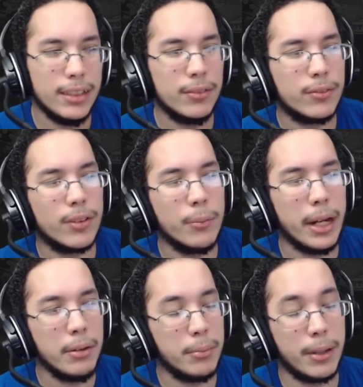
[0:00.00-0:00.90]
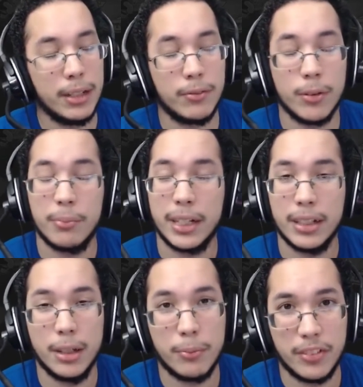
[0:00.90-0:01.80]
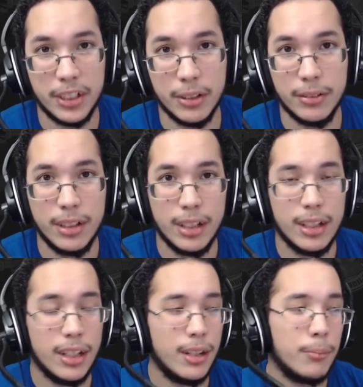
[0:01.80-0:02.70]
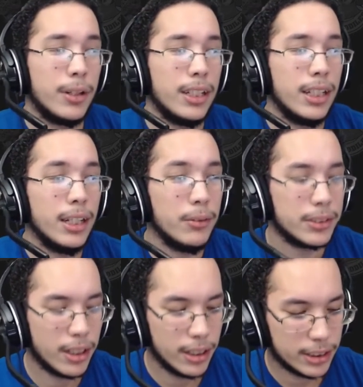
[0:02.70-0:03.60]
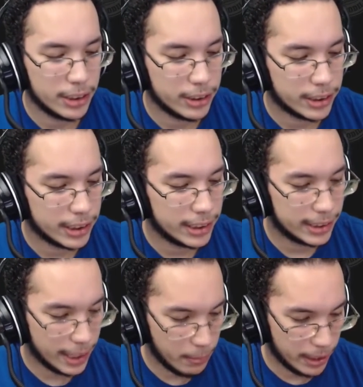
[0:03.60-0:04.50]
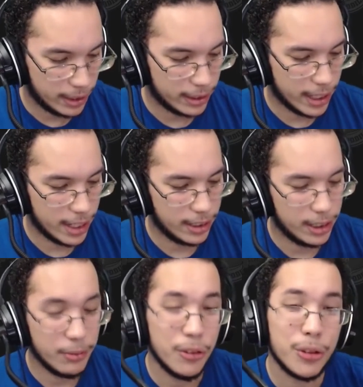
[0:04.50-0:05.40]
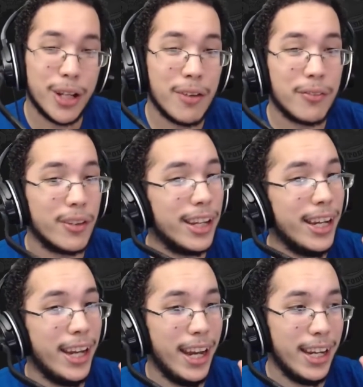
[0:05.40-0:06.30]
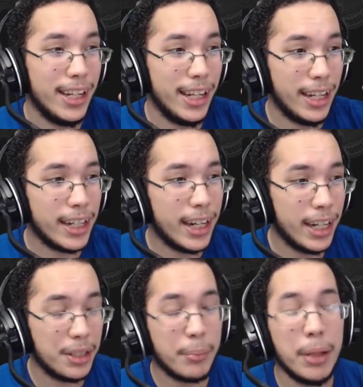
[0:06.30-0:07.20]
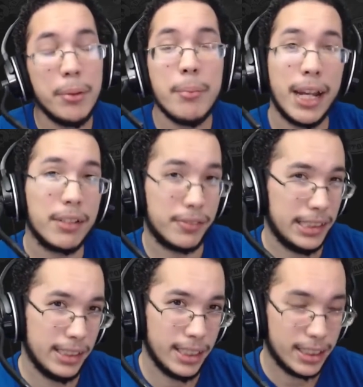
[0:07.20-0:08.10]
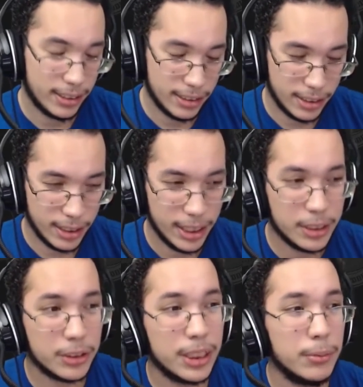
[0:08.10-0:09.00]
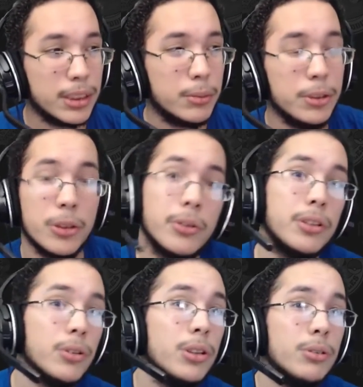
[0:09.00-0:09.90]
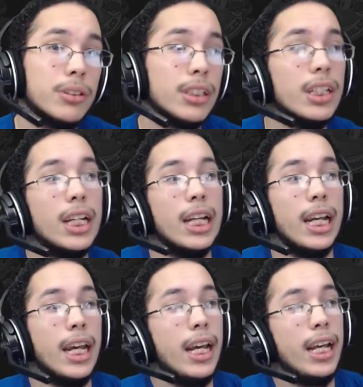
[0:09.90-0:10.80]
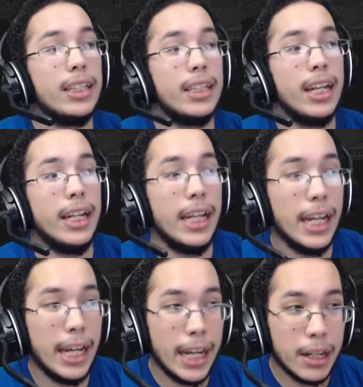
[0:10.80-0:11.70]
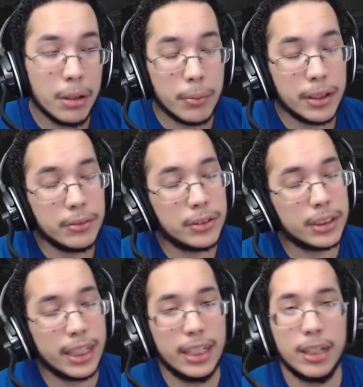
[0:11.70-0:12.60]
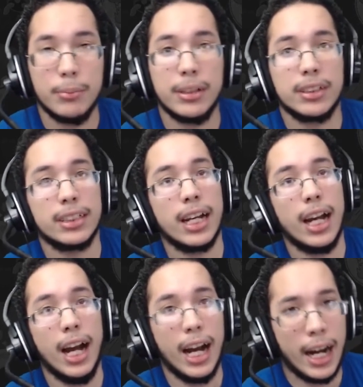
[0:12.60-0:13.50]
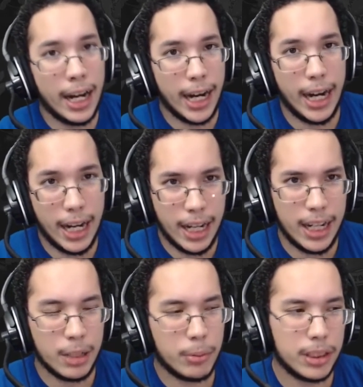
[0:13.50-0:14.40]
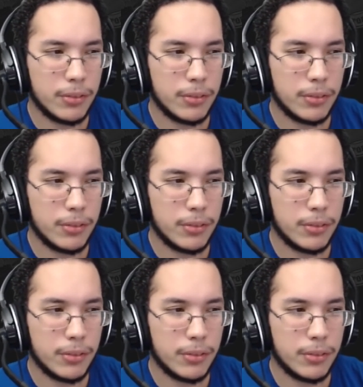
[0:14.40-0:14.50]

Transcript: from everybody for picking up Phione, but it was honestly just a statement that even though you have a baby Manaphy in your team, doesn't mean you're going to lose. And everybody was just hating on me because I brought the